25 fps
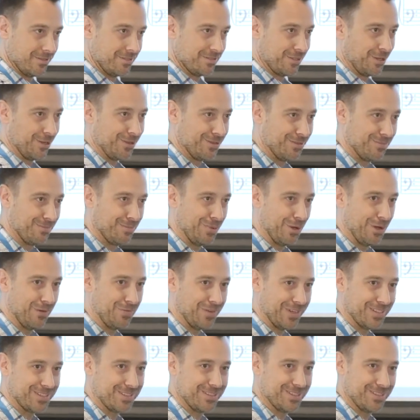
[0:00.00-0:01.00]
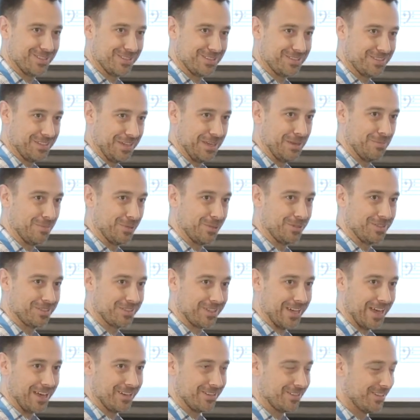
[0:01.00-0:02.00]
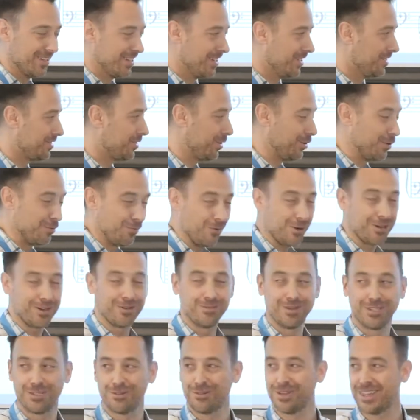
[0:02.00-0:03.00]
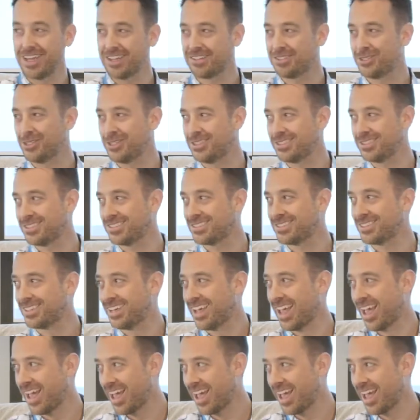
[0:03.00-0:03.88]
So, perfect C blues scale. So, what can we do with our students?